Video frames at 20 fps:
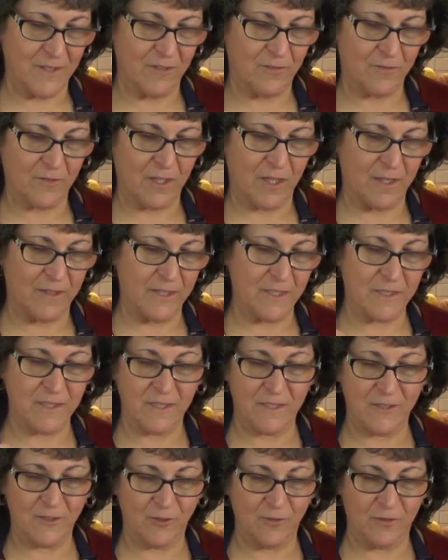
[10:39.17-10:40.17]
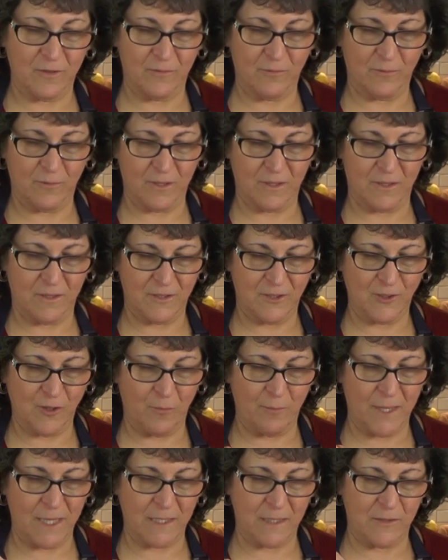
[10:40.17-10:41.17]
Okay, this is good with
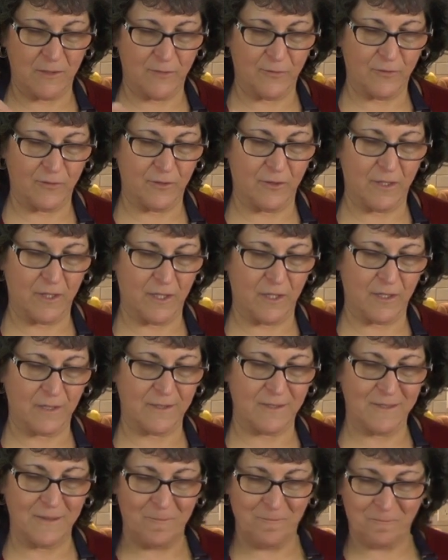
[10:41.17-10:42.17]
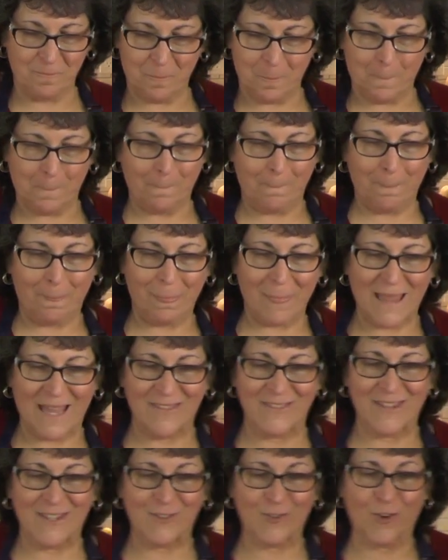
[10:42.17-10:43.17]
so many different things.
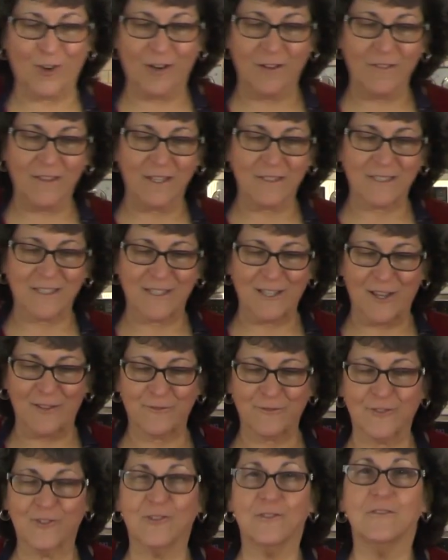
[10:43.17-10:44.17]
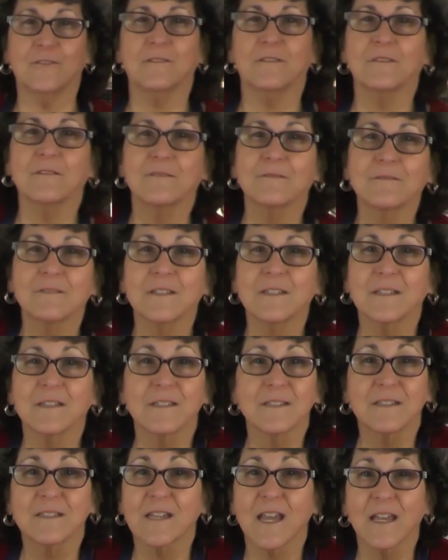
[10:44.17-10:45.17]
And then all that's left to do
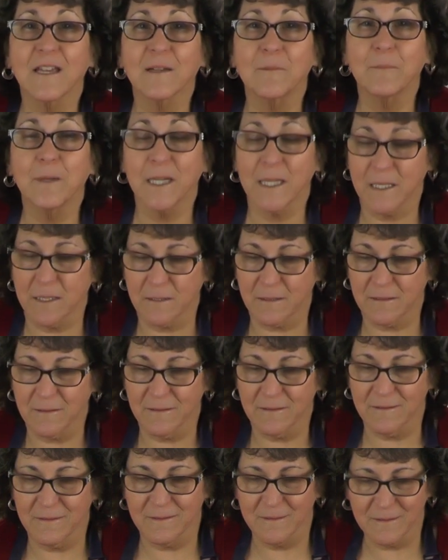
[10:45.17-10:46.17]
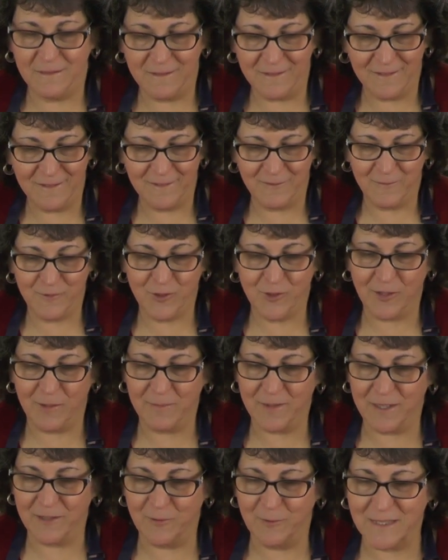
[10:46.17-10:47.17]
is take a bite, which
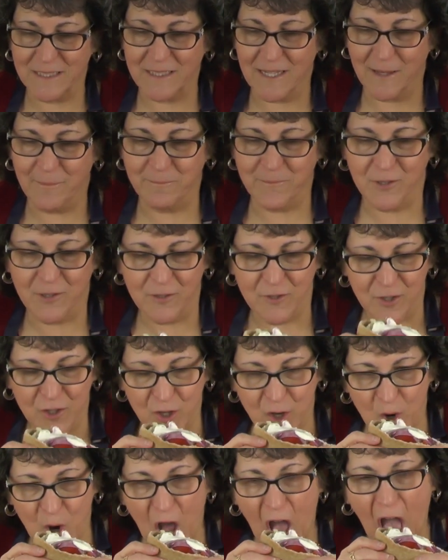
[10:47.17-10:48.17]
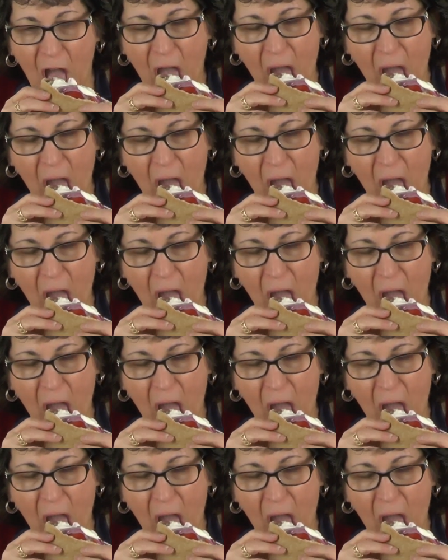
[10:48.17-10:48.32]
I'm going to attempt to do.